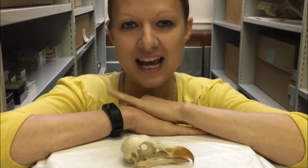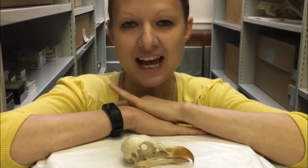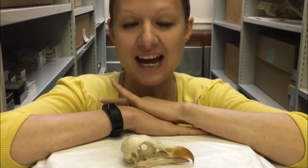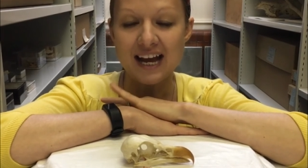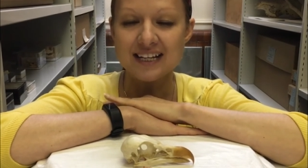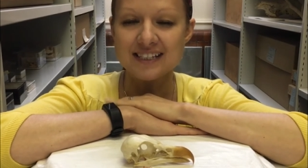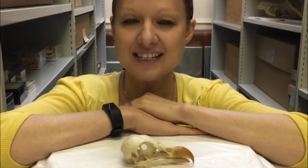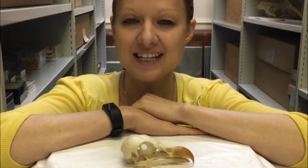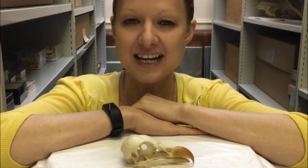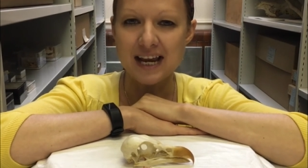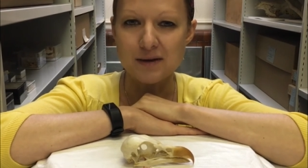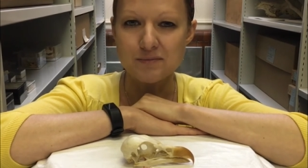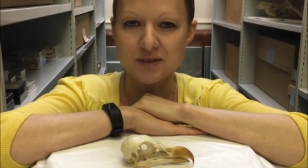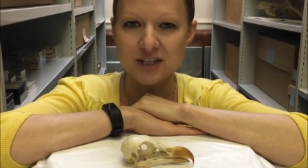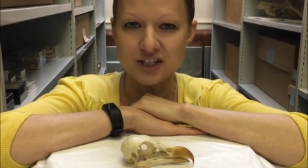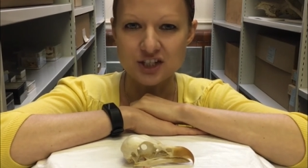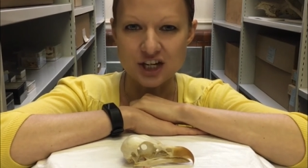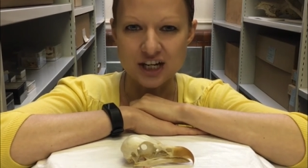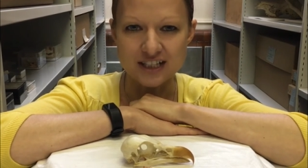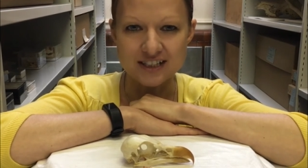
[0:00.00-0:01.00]
As the name
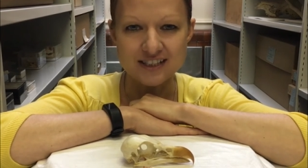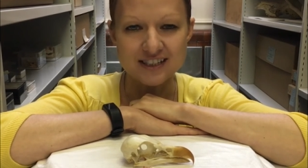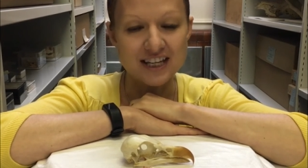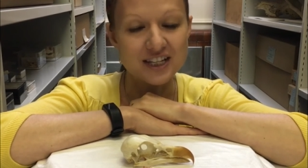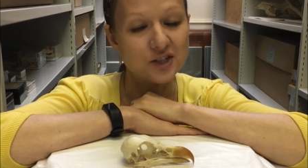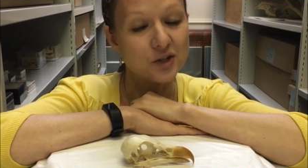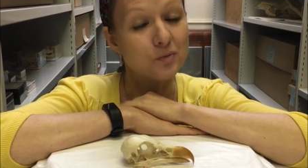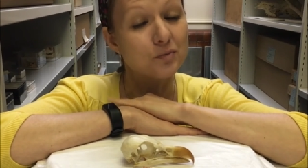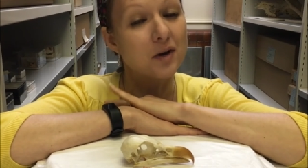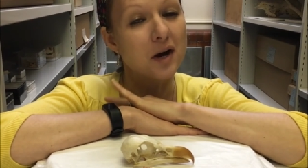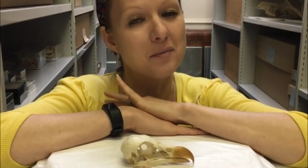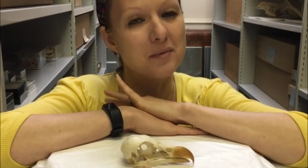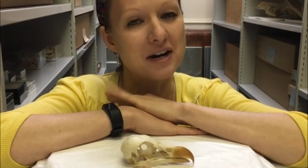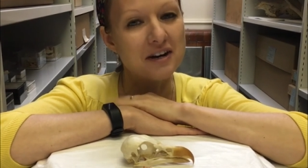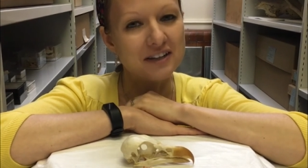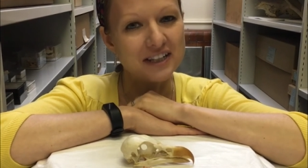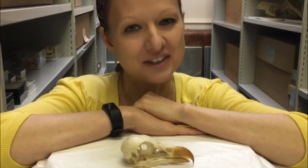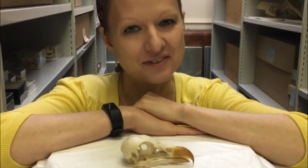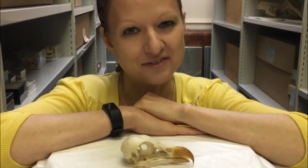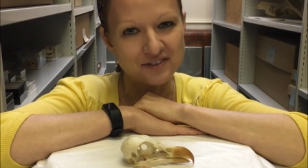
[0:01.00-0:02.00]
suggests, they do
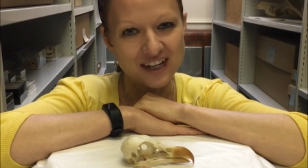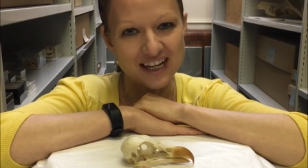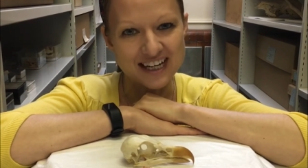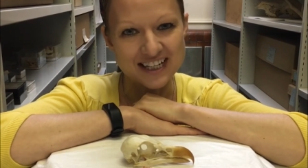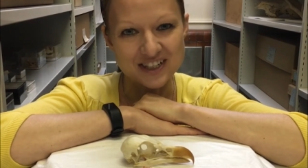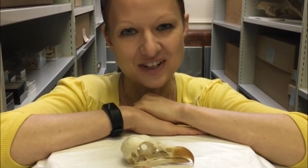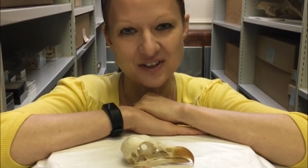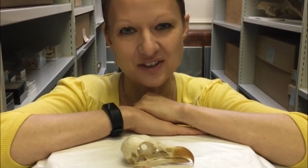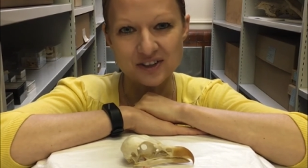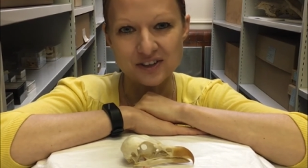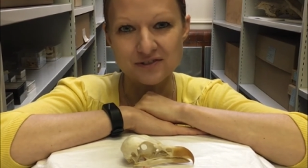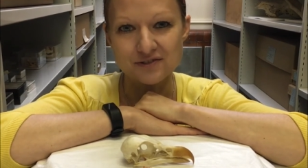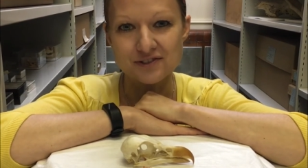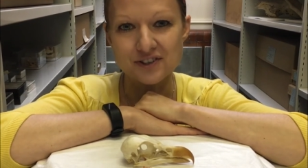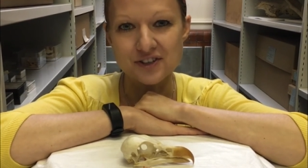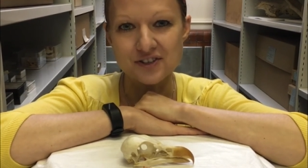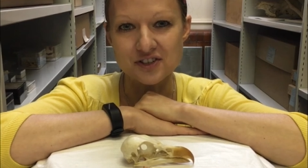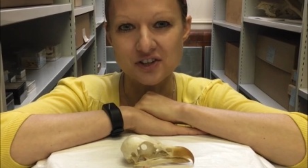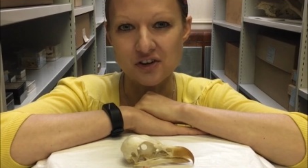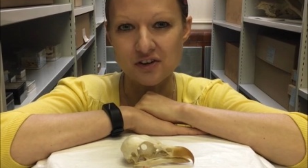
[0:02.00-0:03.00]
primarily feed on the
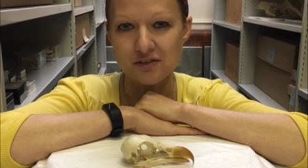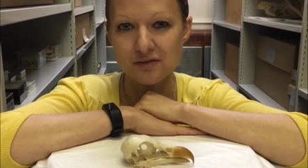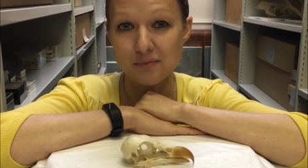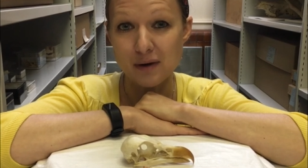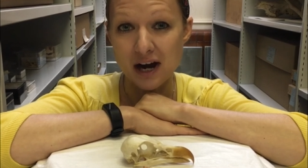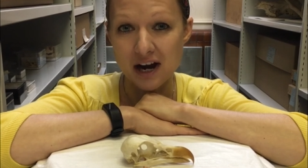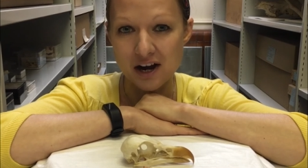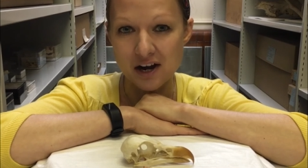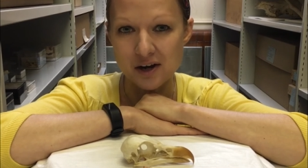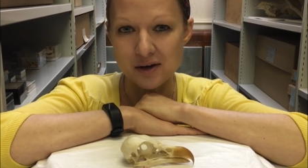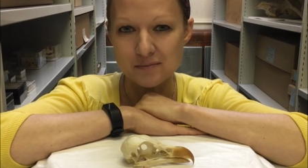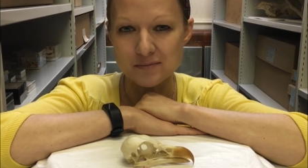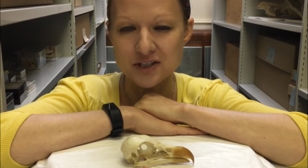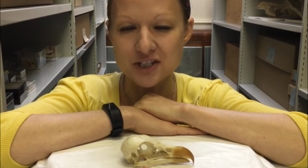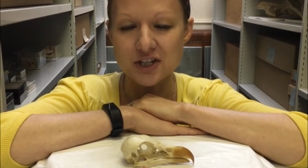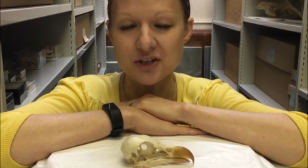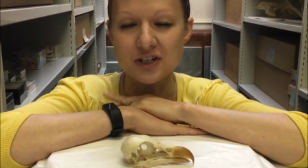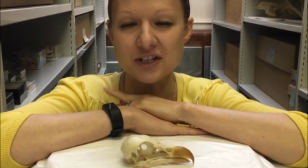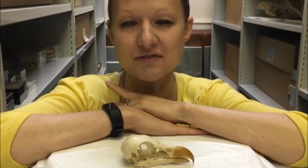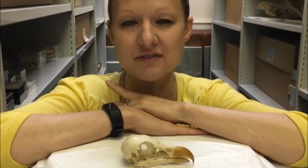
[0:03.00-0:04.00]
fruit of palms,
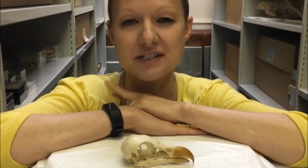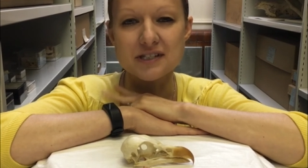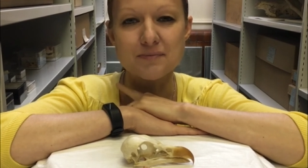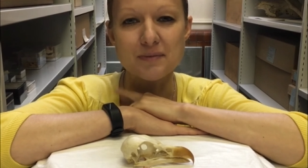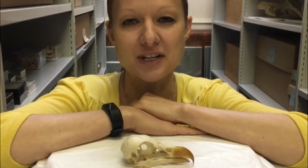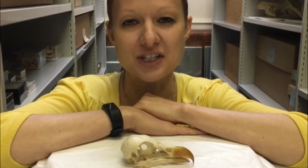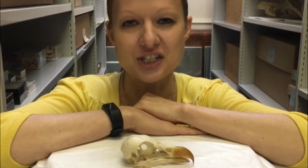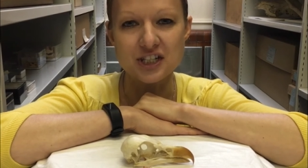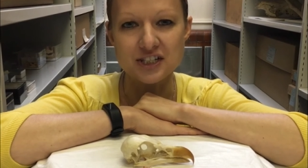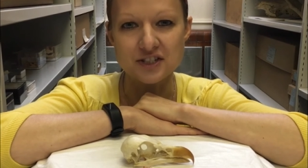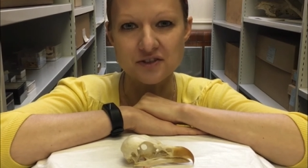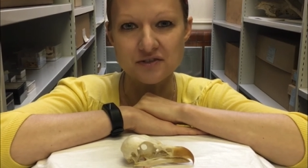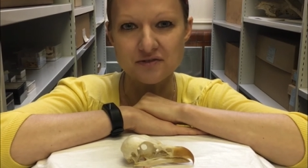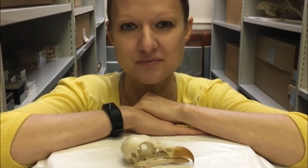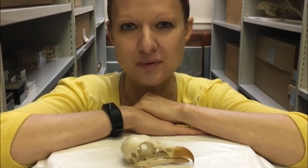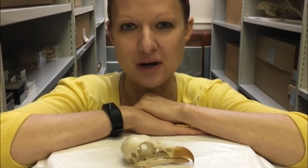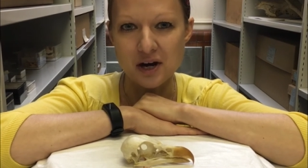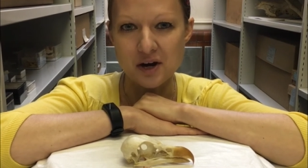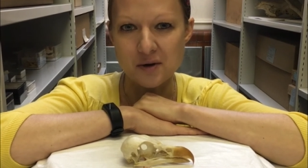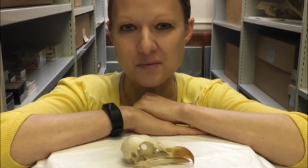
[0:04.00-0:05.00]
two different species
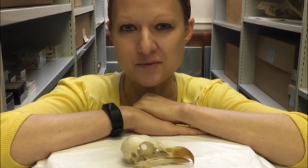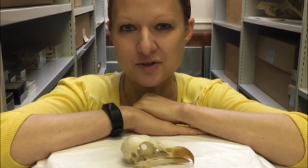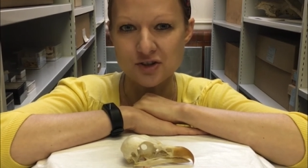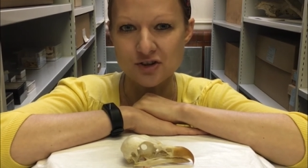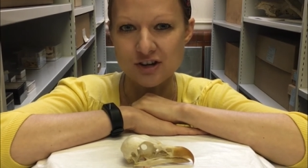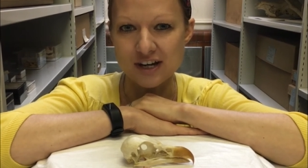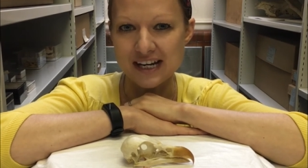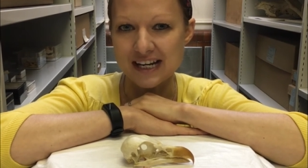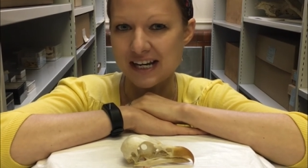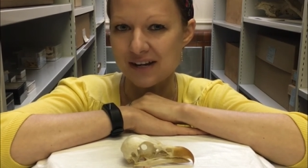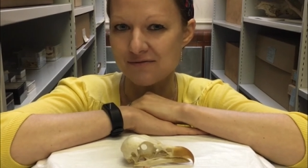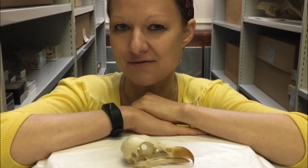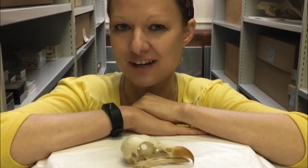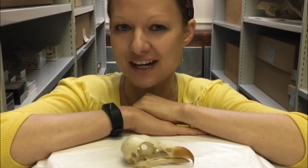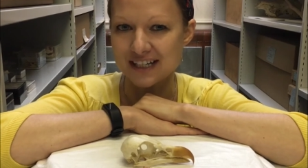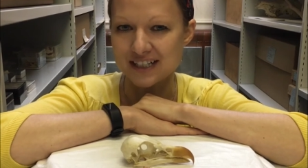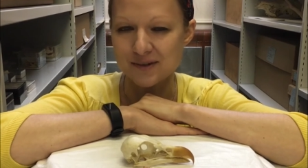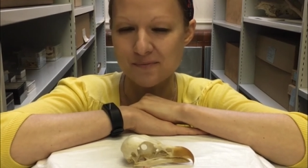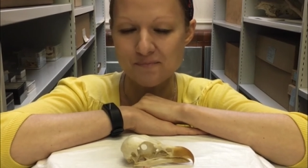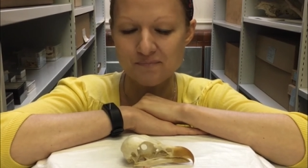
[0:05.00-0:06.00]
of palm tree in
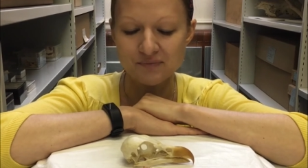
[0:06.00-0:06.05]
fact.